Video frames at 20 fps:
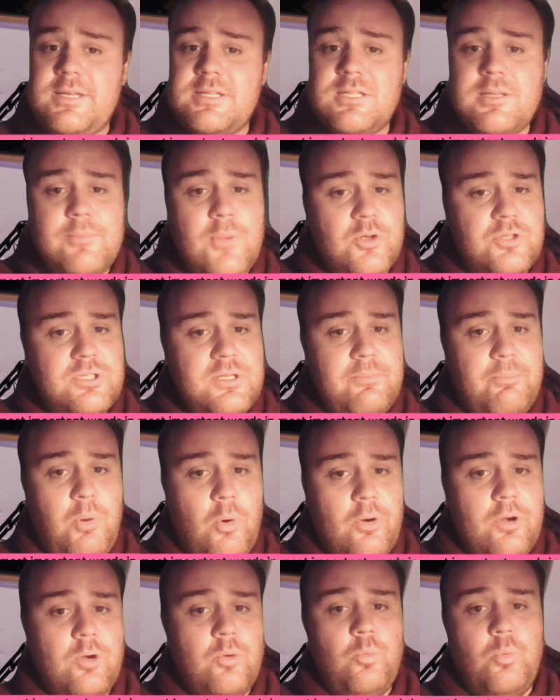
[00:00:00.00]
the most
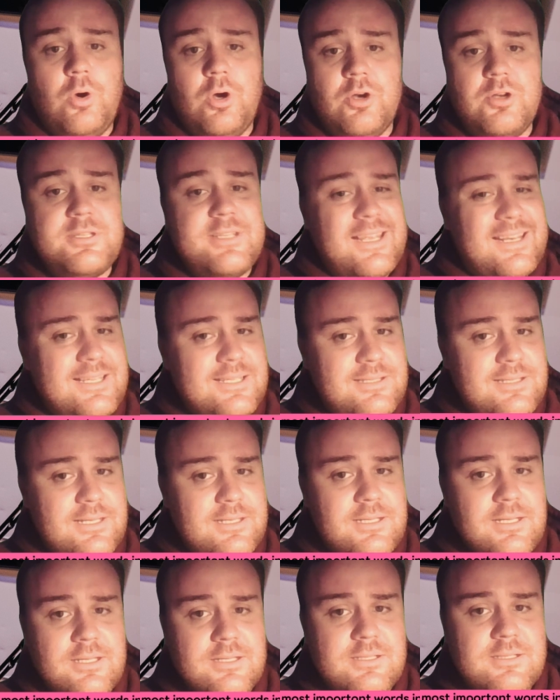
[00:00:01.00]
important words in a
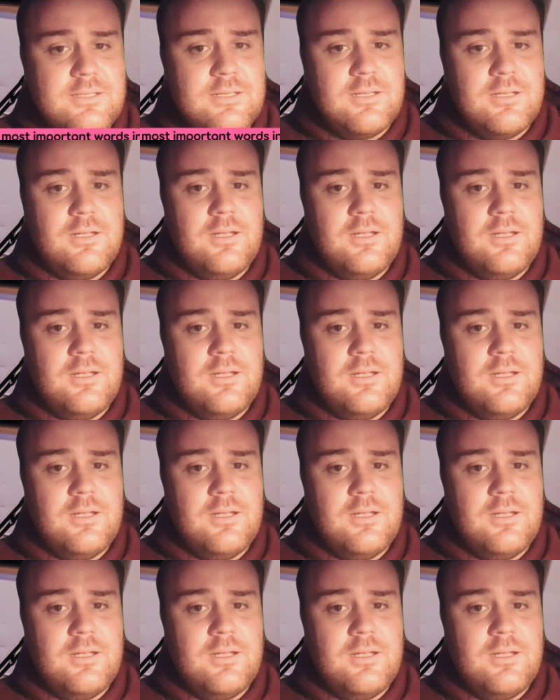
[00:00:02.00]
sentence.